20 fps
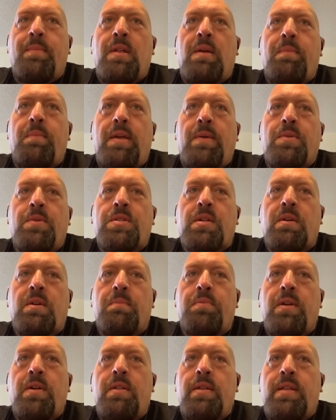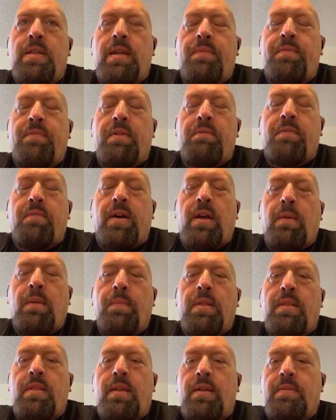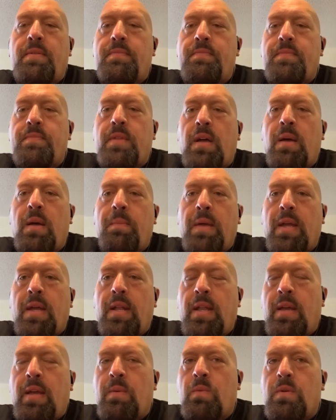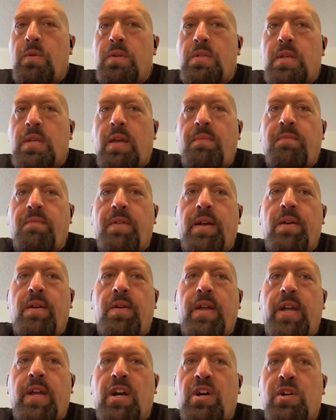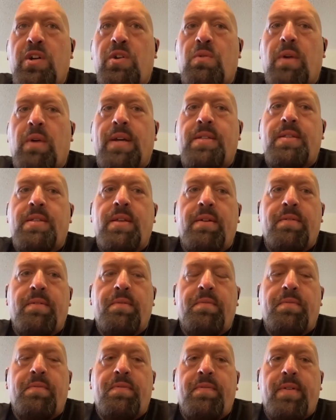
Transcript: WWE was a completely different environment then. I mean, it was a very aggressive.